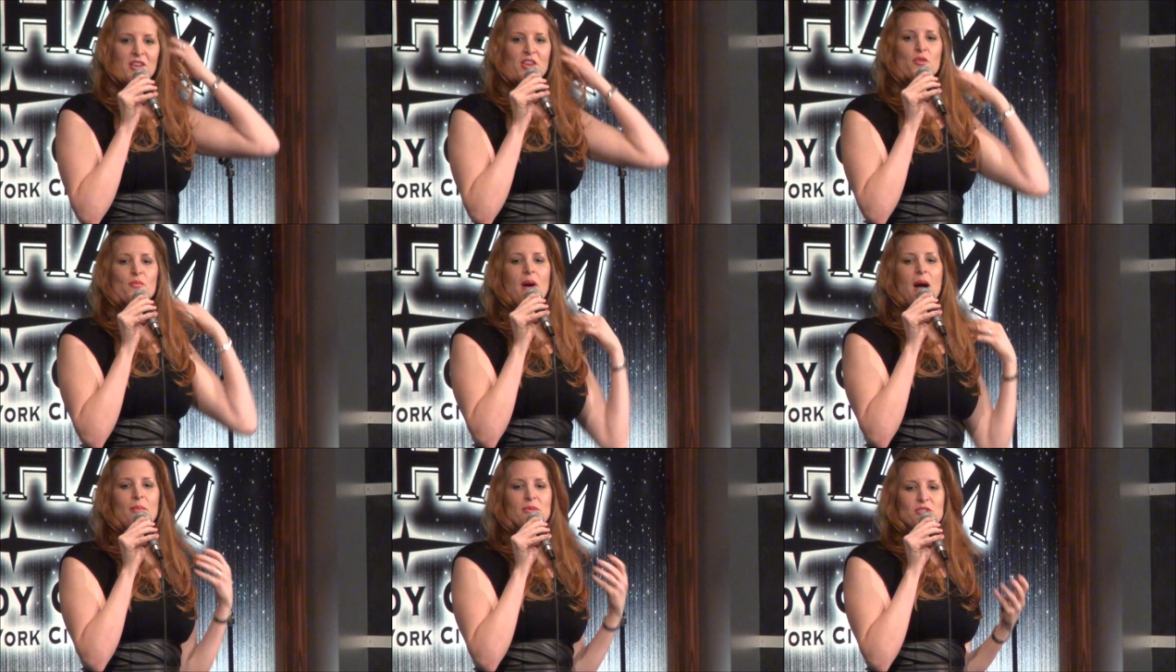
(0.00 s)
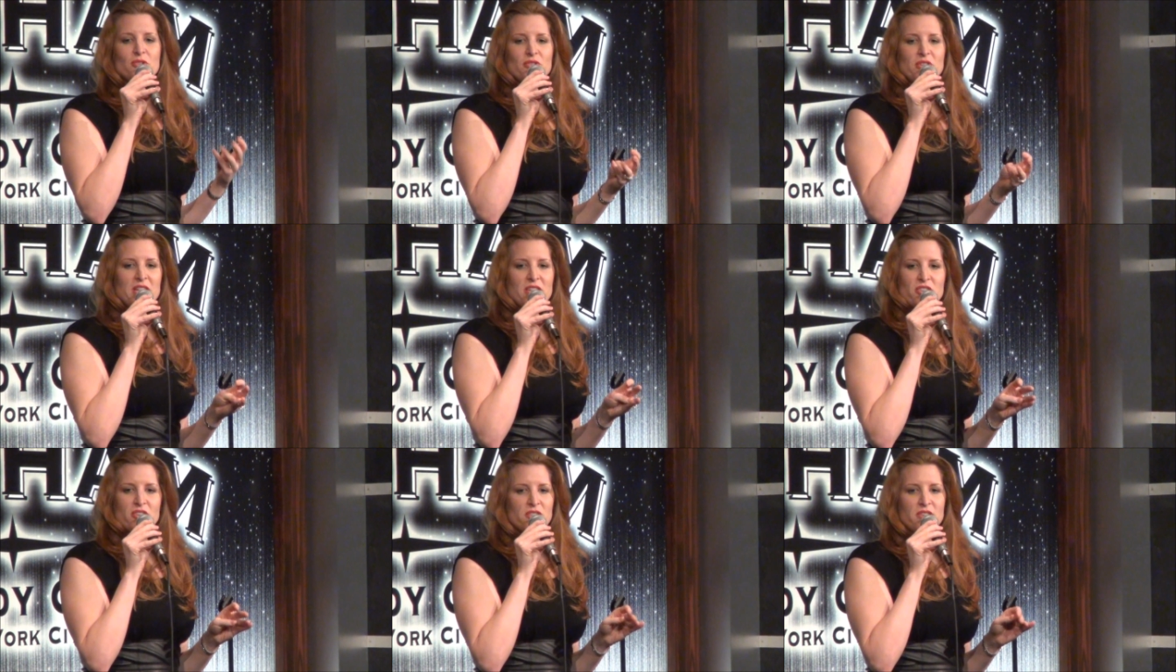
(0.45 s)
Your mom was your
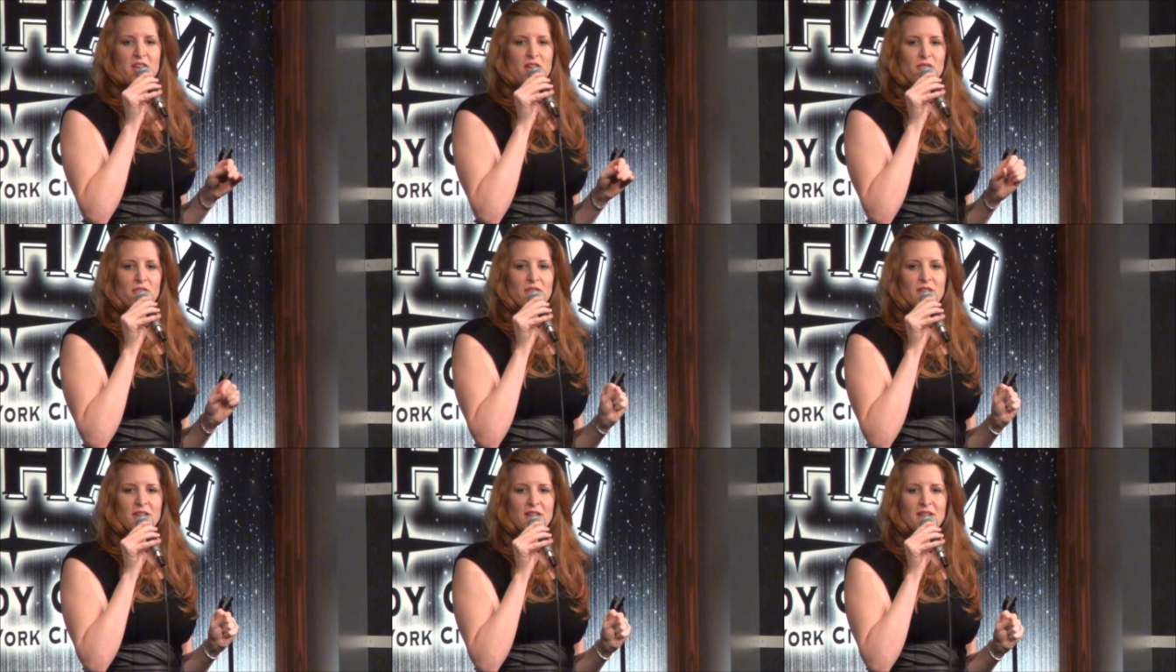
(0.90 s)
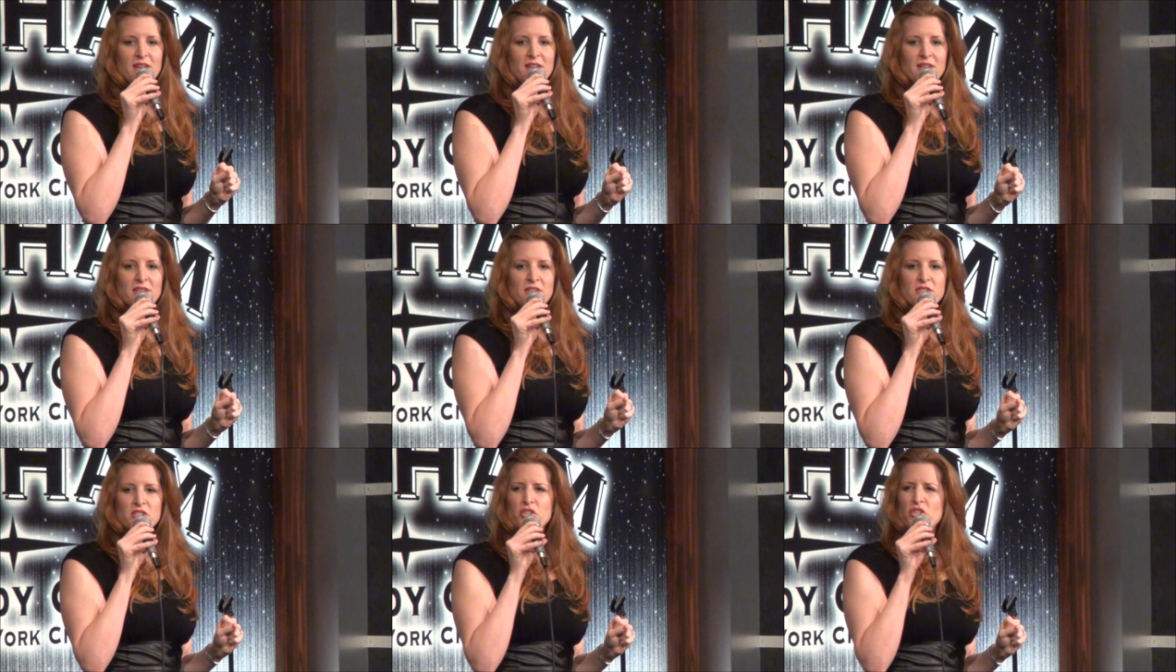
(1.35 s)
teacher? No?
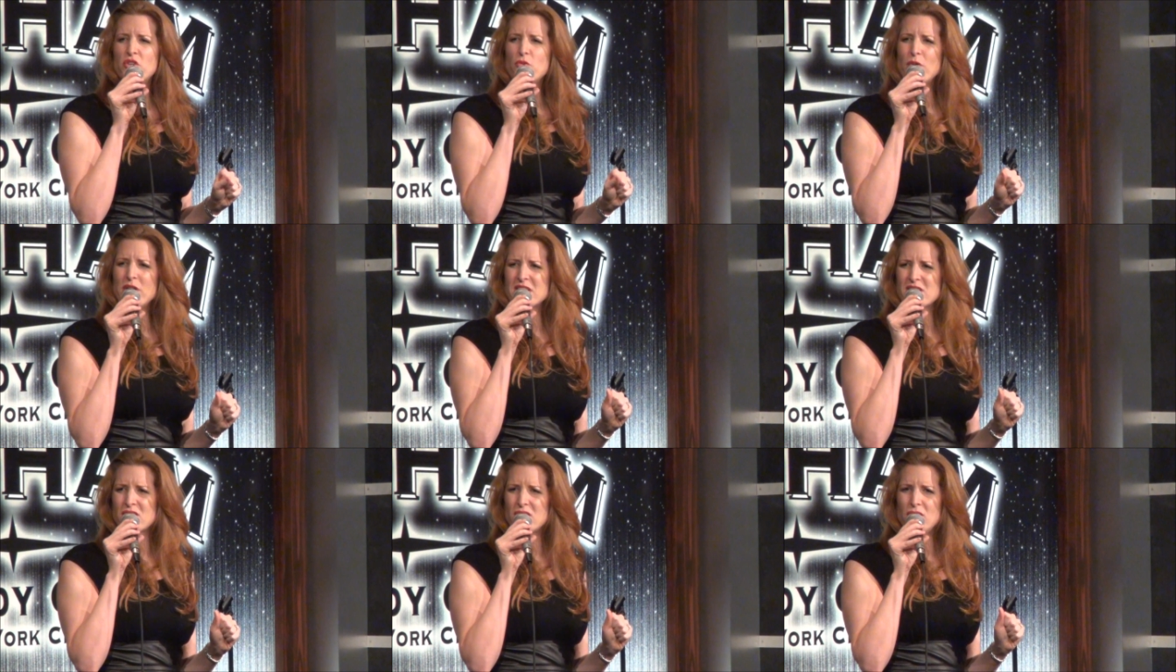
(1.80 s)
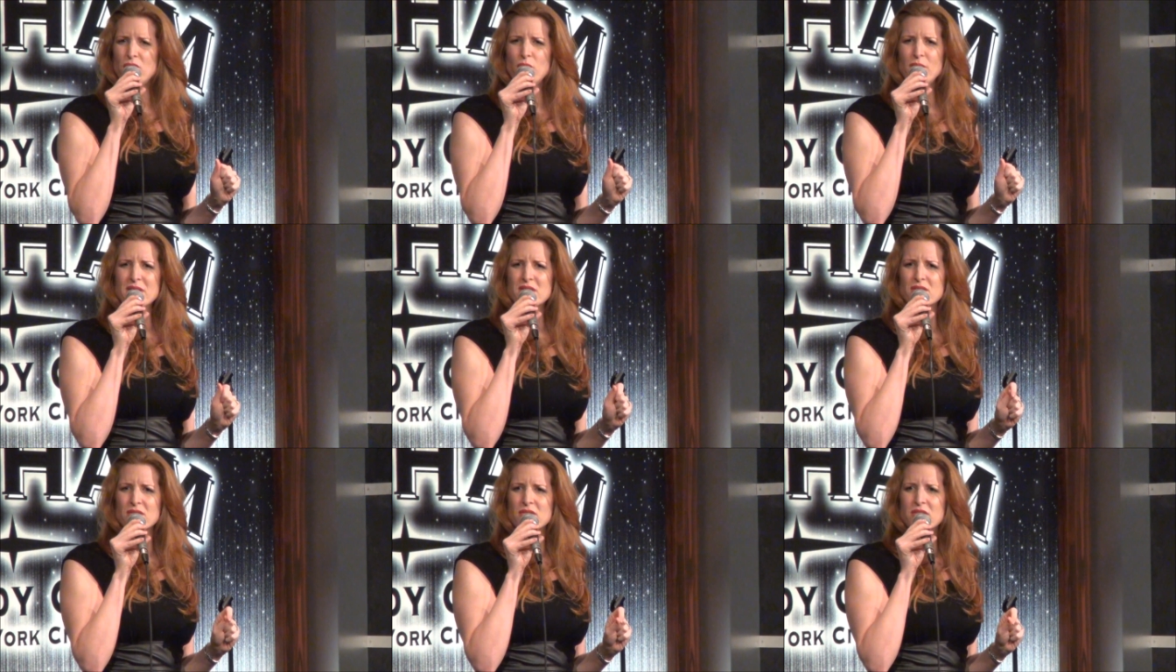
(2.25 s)
Did you whistle? Who
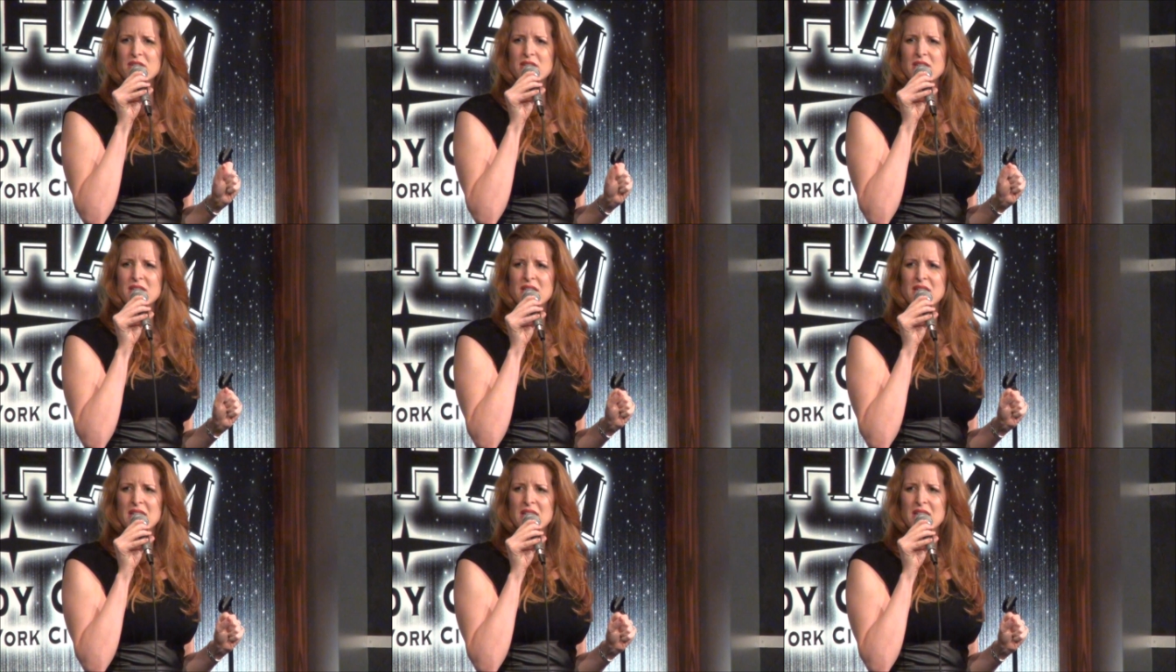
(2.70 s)
whistled?